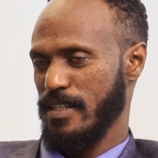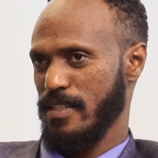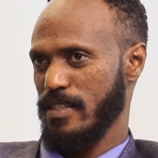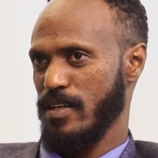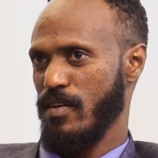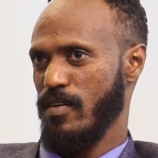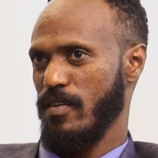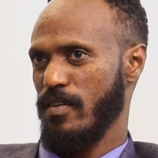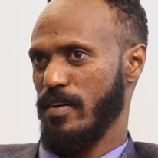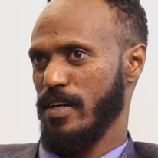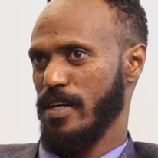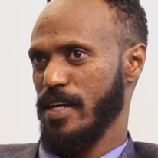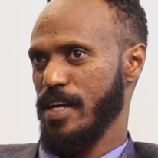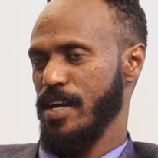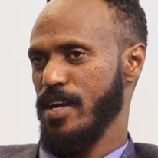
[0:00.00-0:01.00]
So
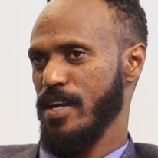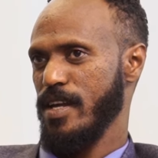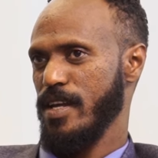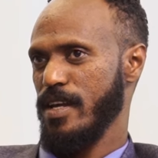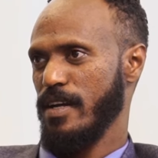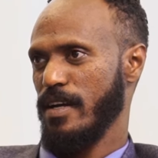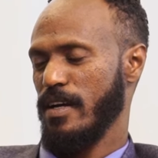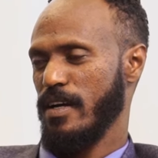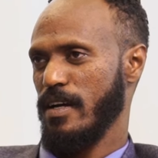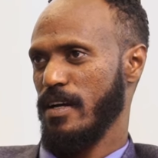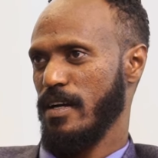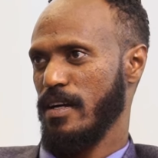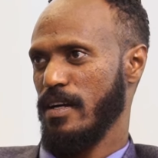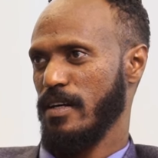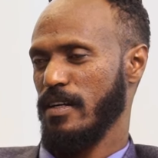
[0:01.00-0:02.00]
he
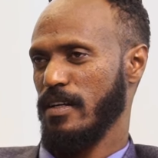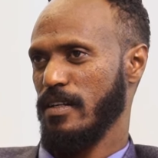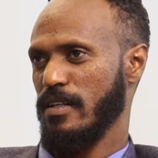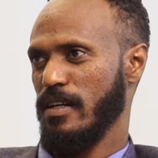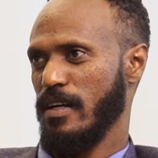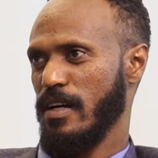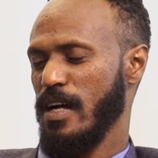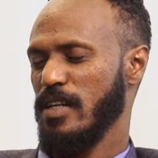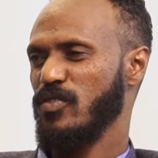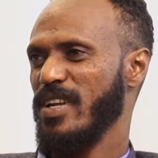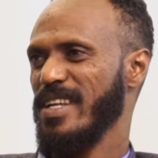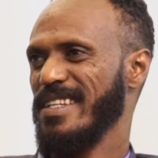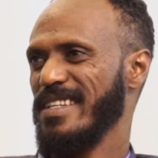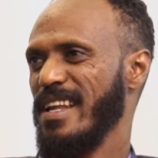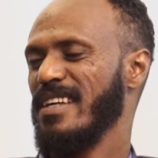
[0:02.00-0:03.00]
uh,
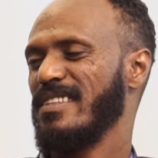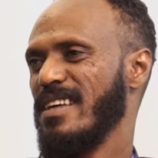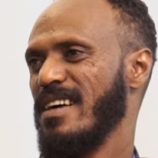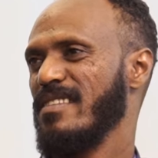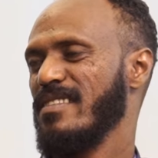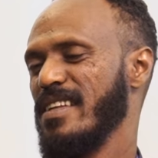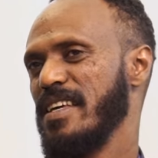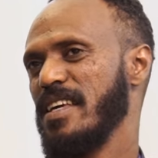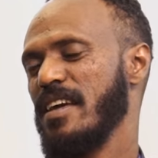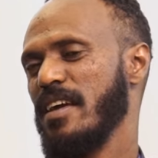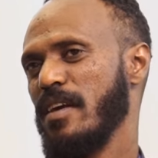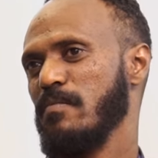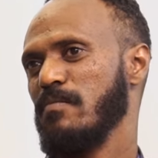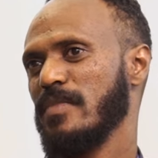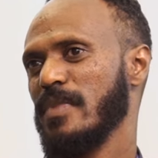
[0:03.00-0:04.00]
actually not only
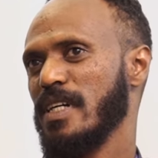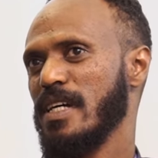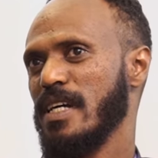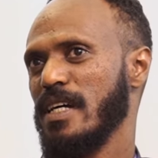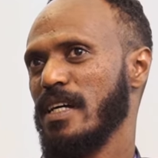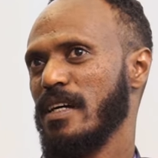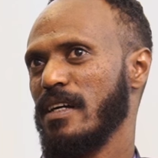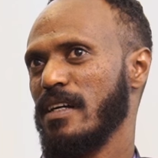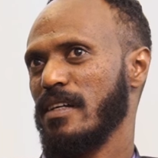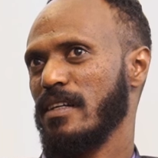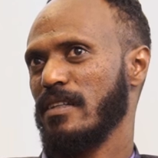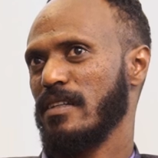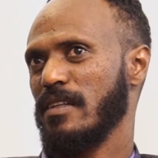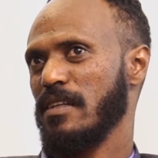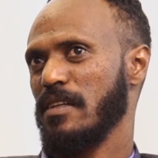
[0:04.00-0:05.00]
him.
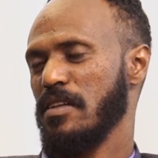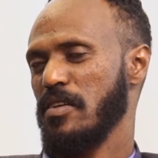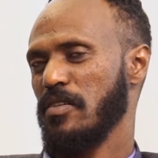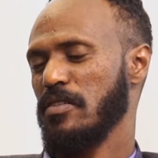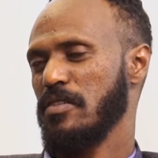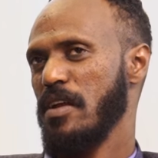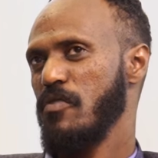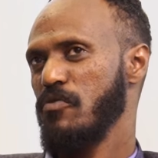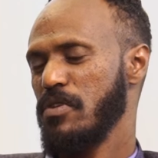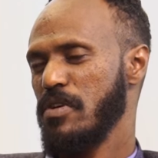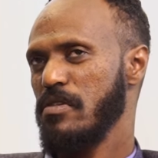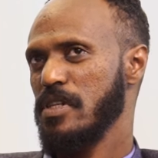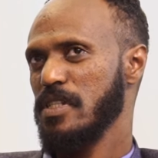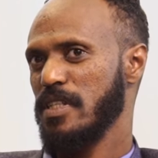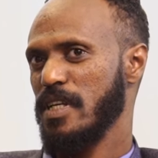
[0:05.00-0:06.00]
Now
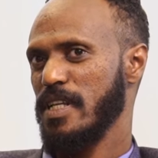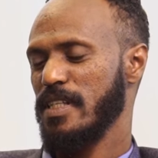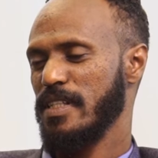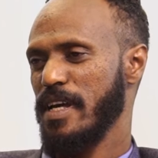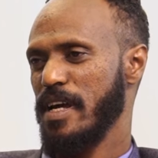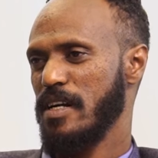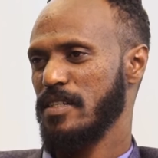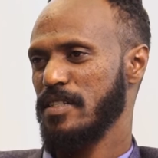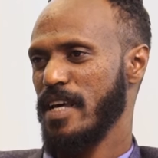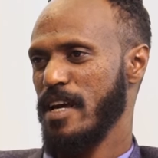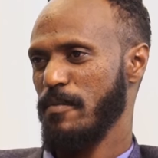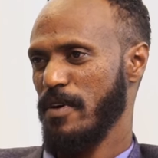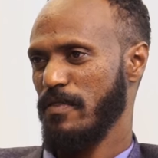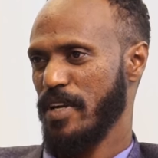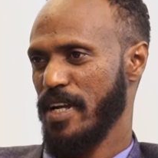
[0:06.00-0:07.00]
currently there are
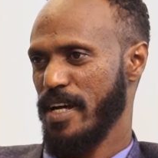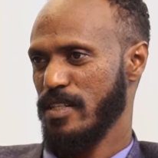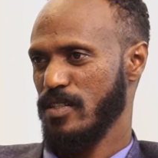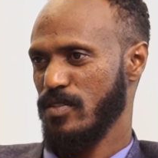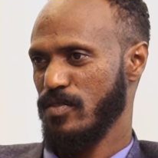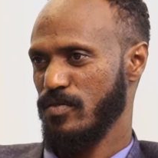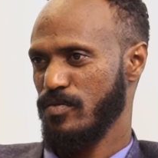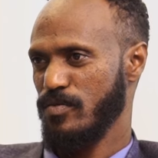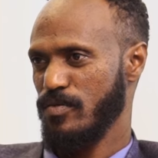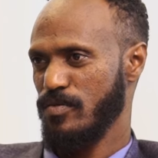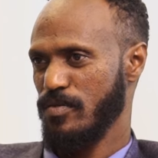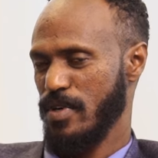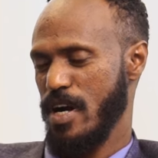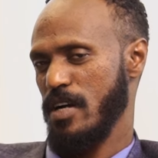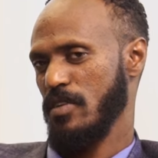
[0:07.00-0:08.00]
some Africans
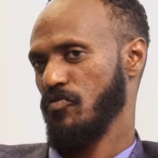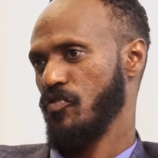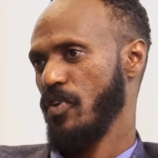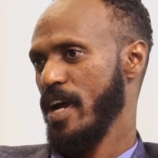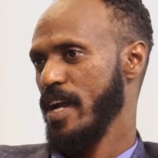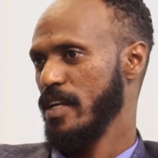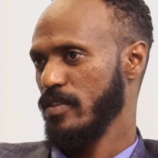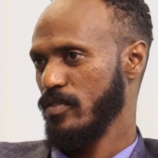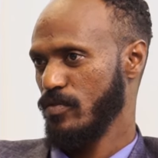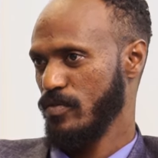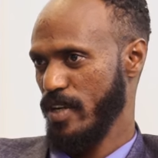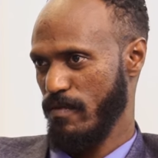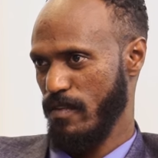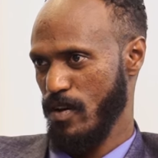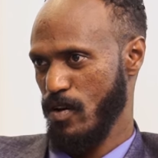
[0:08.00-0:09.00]
who are trying to
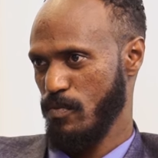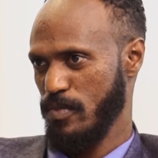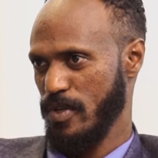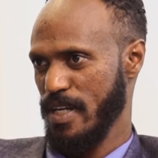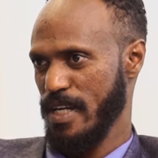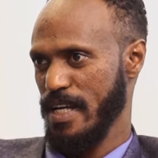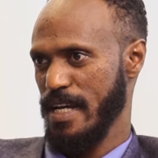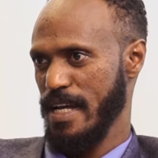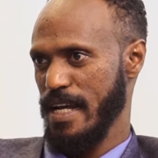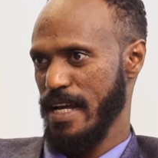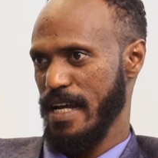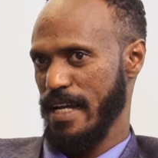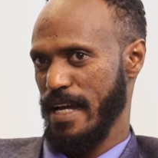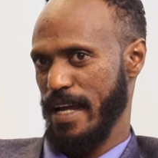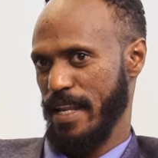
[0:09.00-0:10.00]
develop
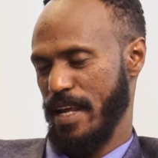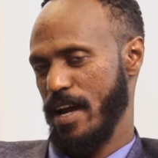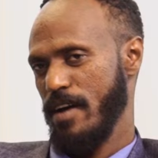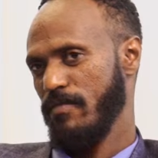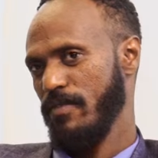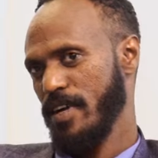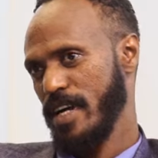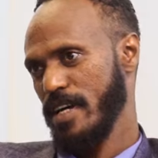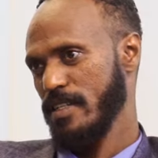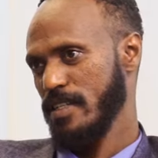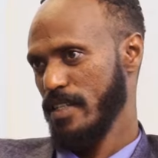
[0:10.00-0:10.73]
an African